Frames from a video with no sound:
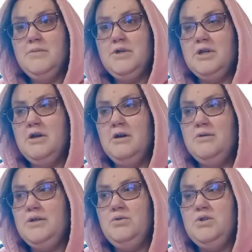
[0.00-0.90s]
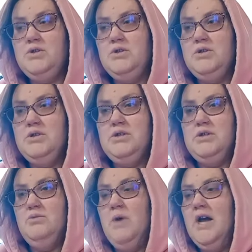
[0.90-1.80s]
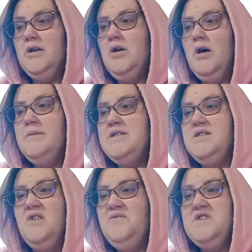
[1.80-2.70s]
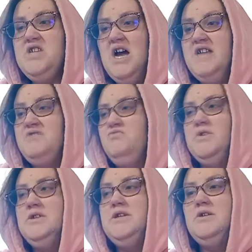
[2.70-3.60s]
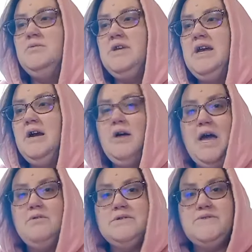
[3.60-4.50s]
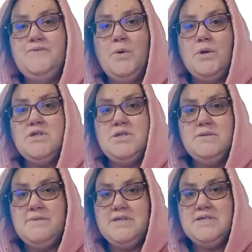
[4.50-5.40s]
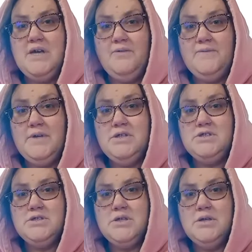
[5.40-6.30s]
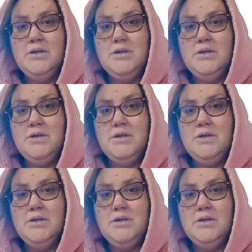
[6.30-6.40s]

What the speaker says: You know, you want to call me selfish? I really don't care. I was forced to be selfish.